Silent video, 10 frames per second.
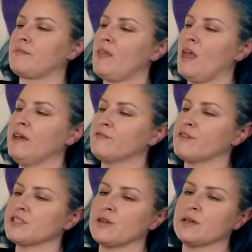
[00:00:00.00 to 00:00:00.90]
I get
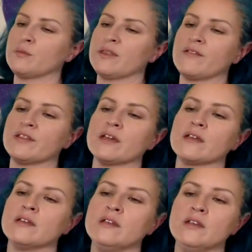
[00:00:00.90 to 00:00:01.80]
frustrated with everything.
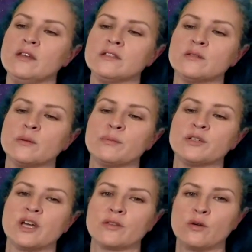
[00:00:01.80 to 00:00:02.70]
So we push
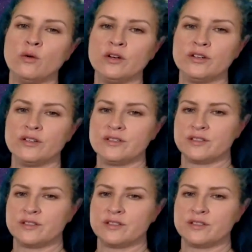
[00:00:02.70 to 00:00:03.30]
out the corners.